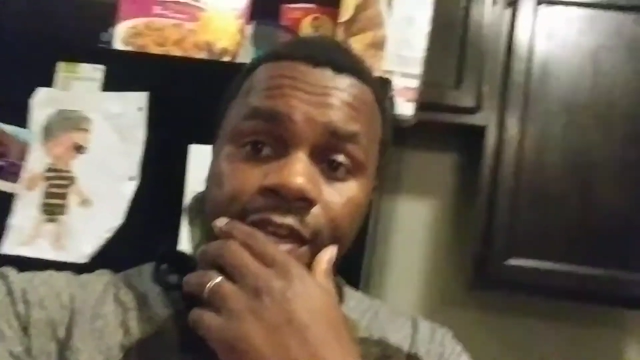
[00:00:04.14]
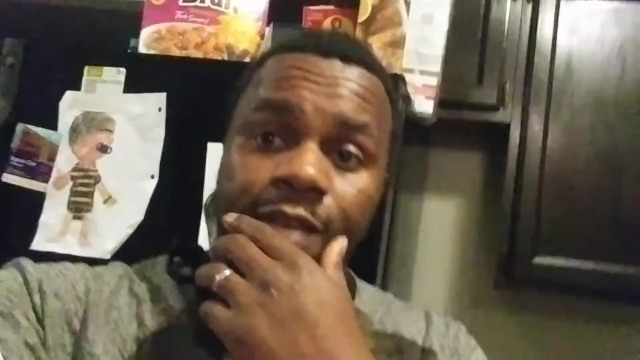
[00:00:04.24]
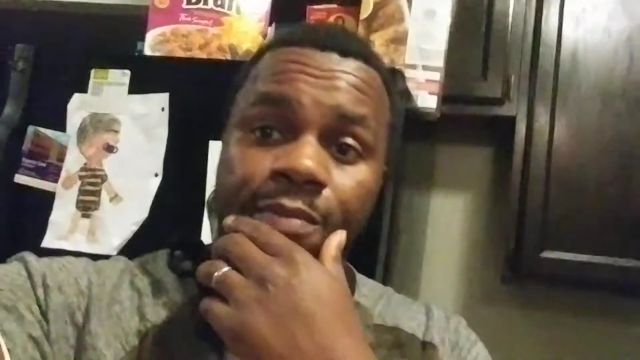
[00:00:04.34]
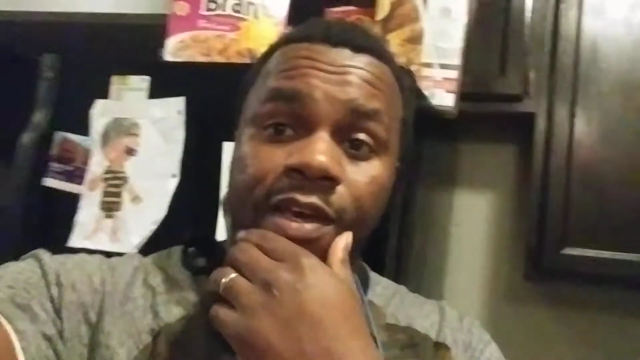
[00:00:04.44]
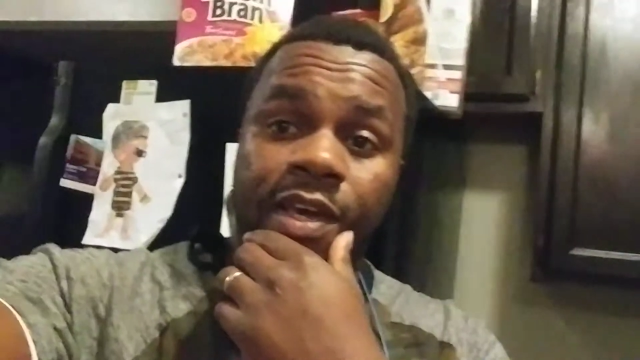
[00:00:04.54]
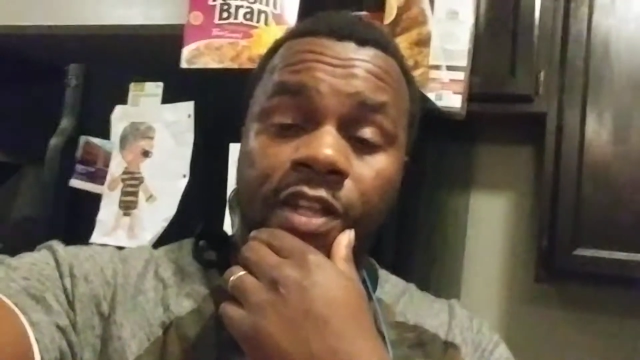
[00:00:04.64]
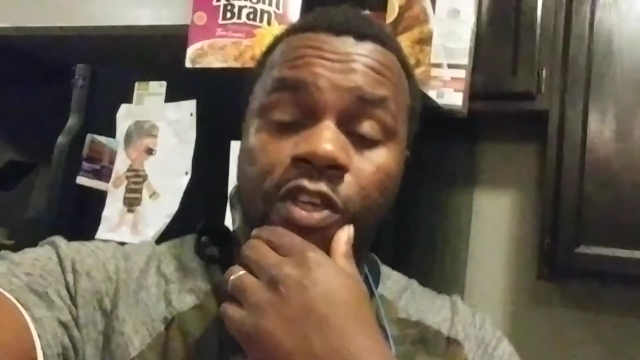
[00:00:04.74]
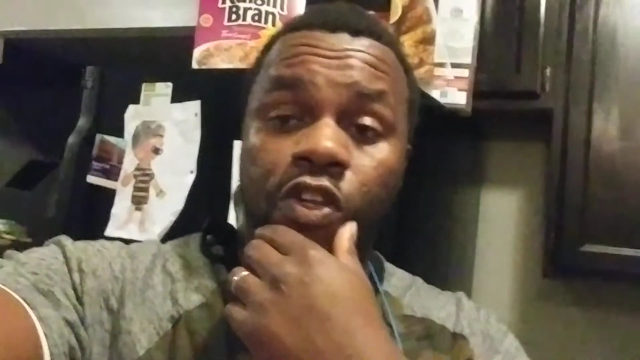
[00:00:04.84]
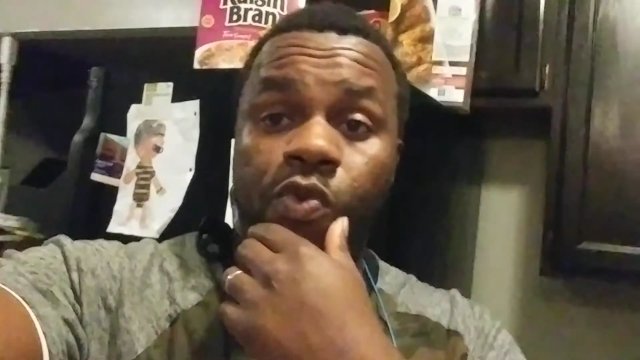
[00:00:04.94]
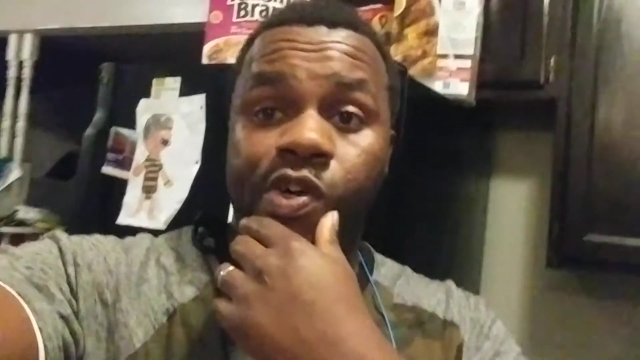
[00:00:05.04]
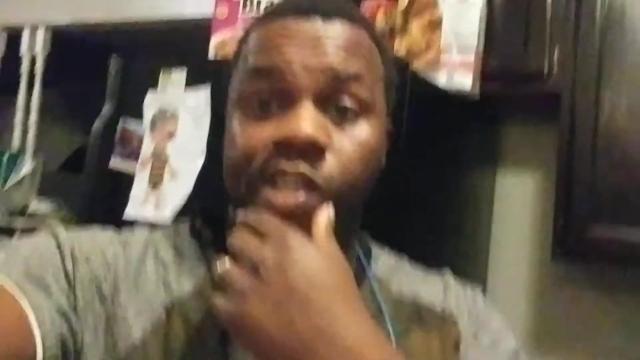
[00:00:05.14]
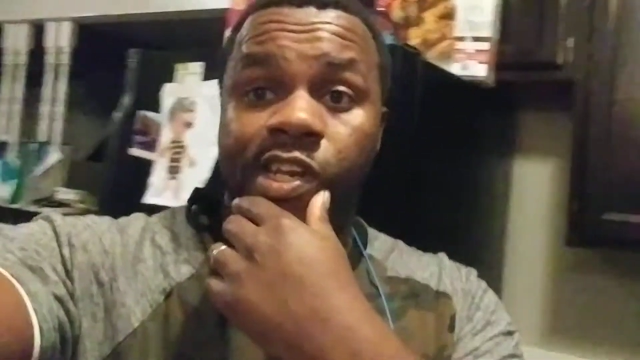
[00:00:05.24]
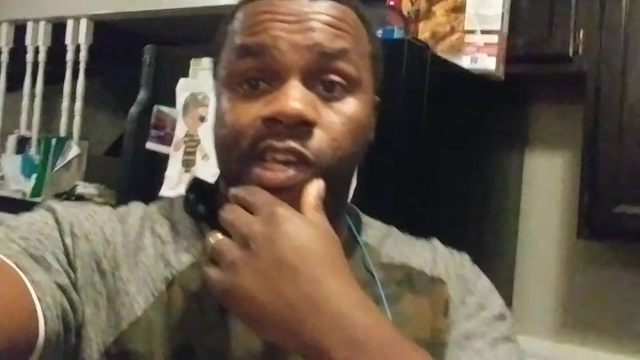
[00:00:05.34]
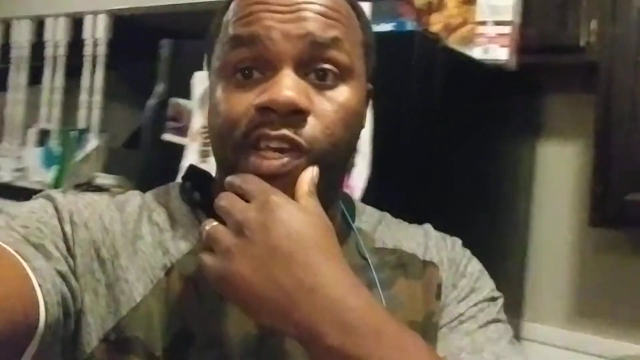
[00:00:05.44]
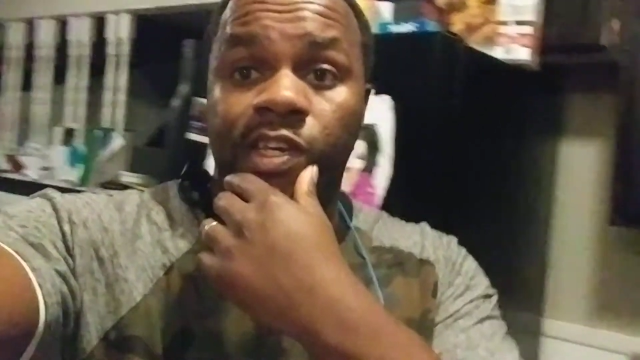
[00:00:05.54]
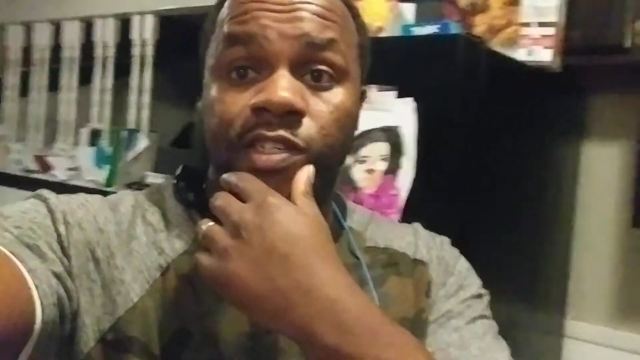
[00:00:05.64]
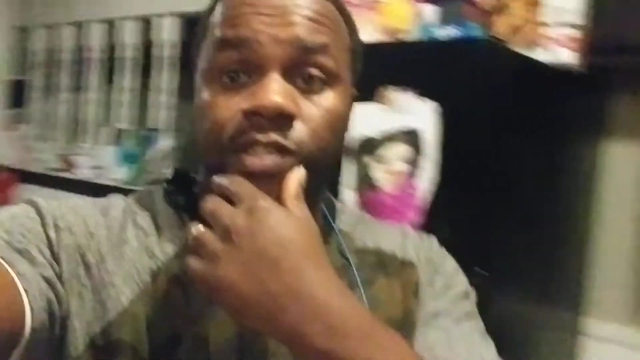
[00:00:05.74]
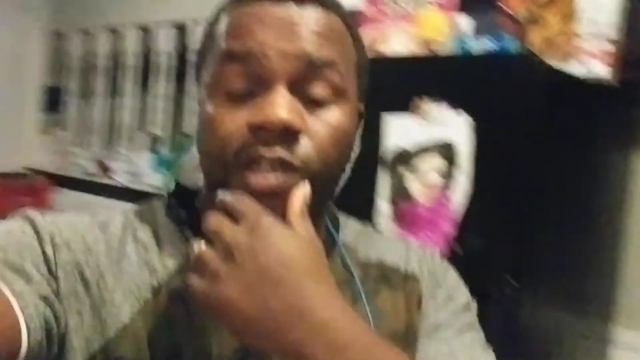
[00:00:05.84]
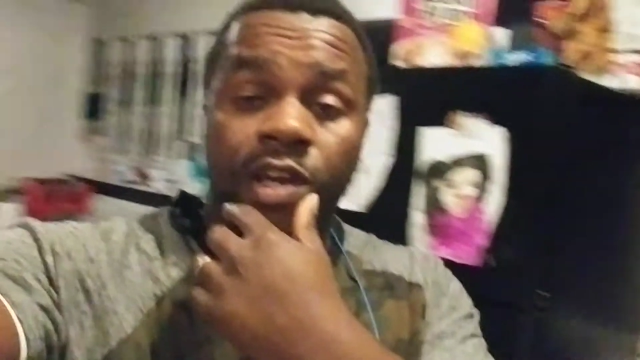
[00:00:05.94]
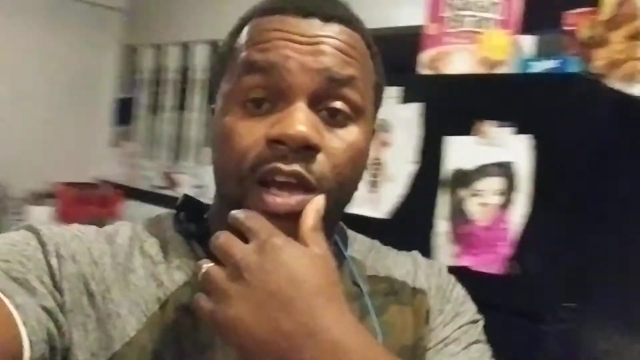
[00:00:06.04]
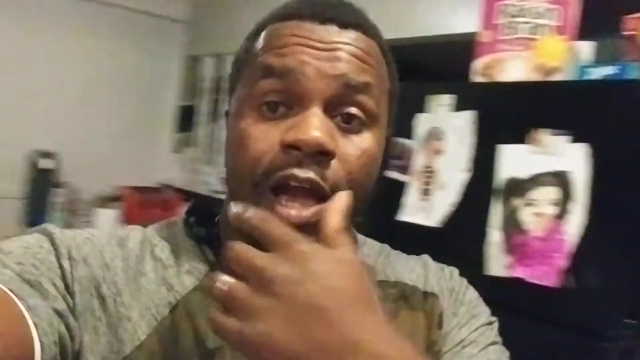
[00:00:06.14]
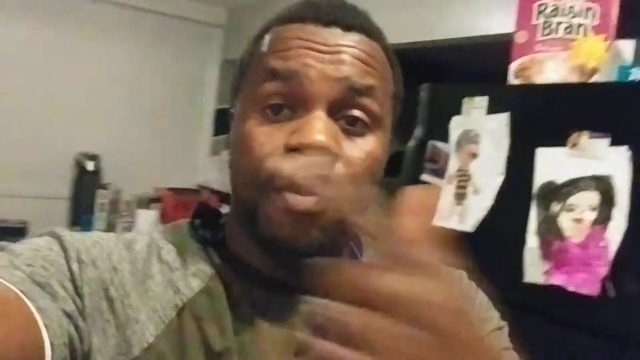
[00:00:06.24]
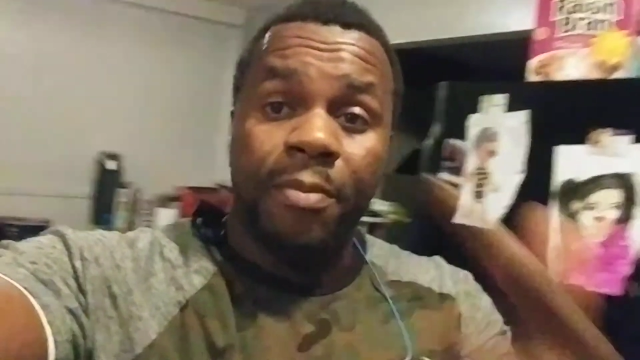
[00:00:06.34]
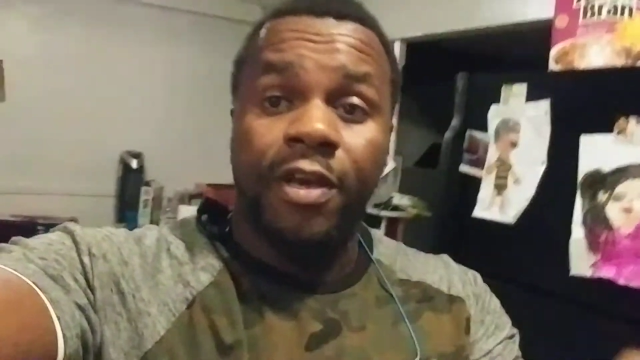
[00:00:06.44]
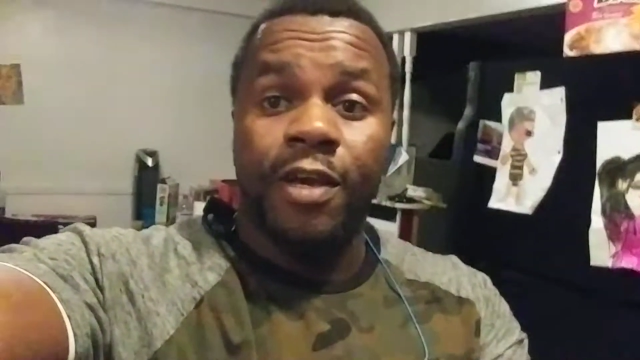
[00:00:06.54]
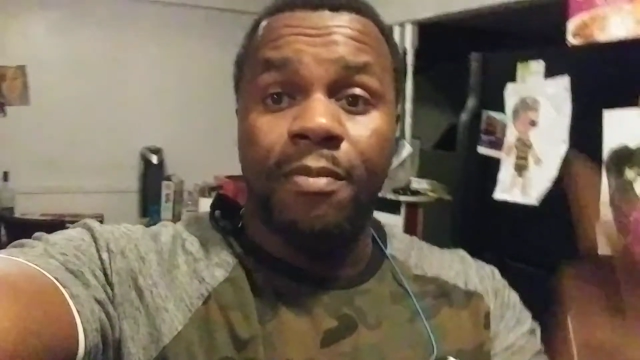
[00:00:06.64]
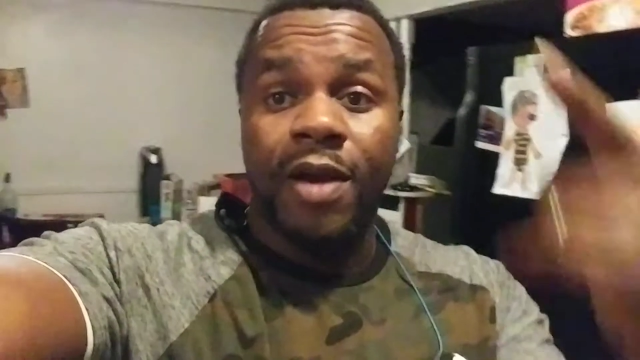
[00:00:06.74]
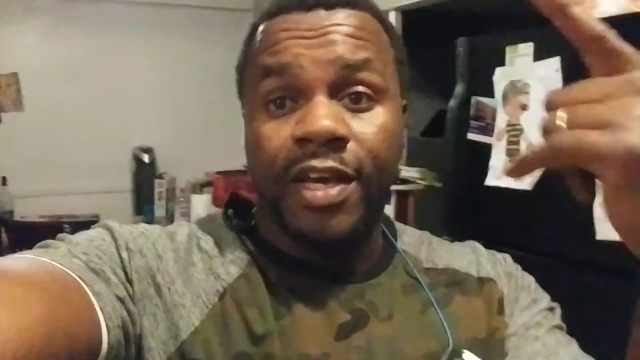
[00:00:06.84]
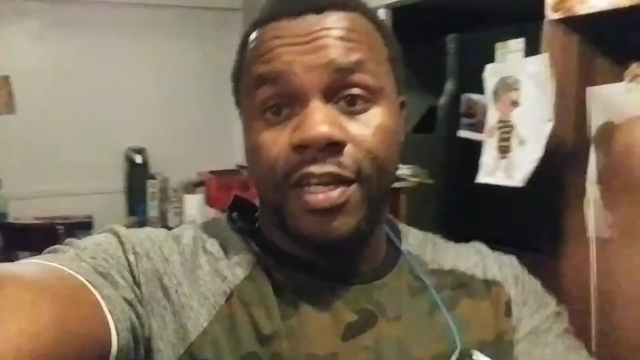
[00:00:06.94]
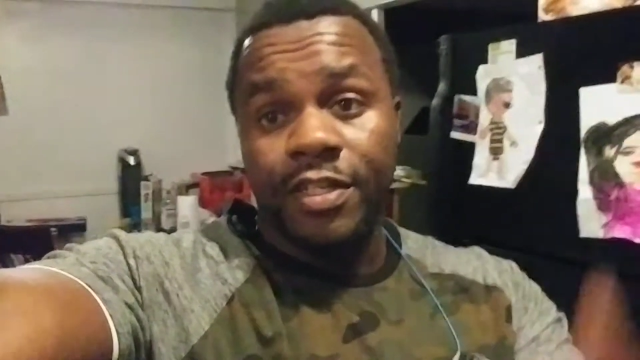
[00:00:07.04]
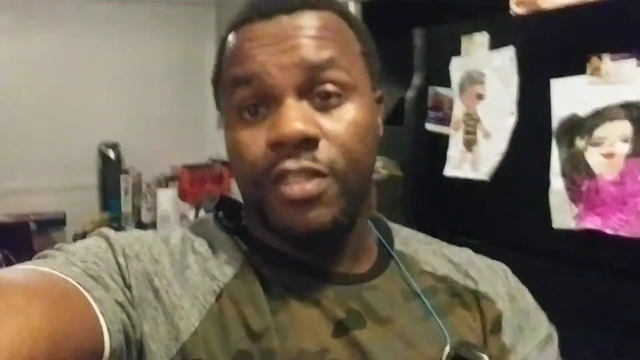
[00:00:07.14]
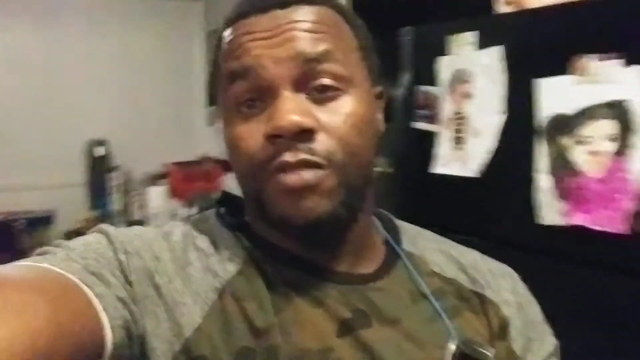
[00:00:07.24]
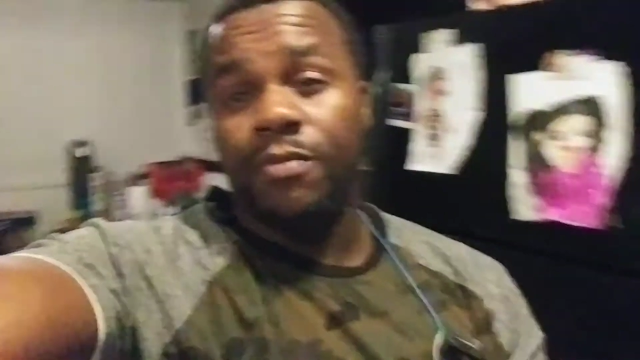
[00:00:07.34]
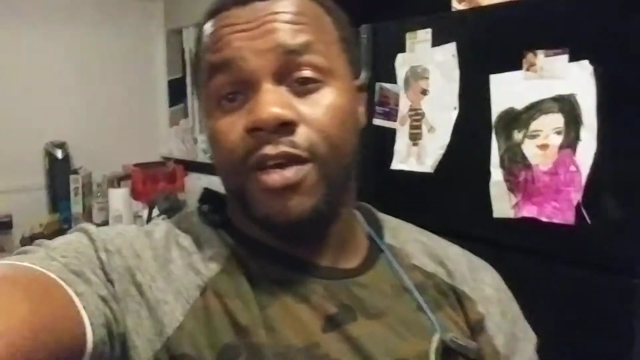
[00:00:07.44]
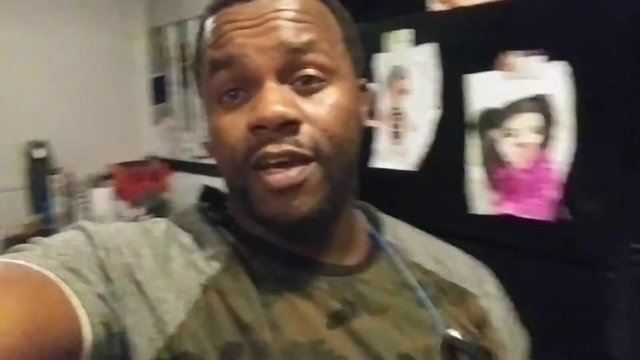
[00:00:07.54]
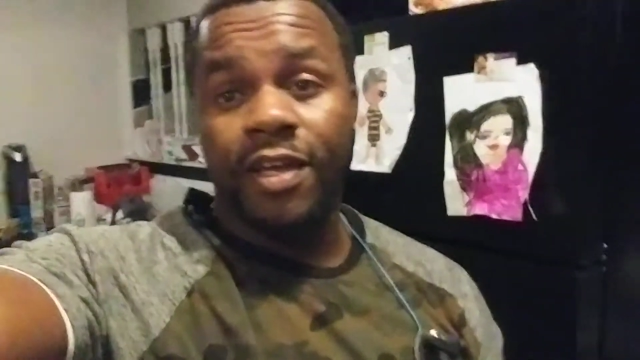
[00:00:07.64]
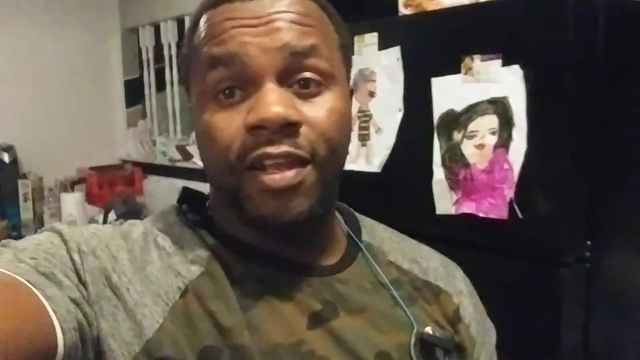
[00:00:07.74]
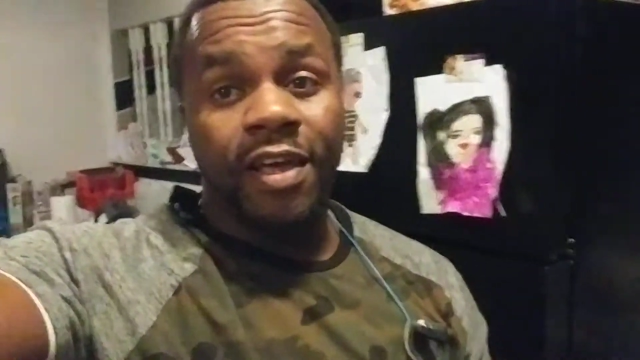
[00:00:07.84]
in, man. You know what it is. I'm here in my kitchen, man.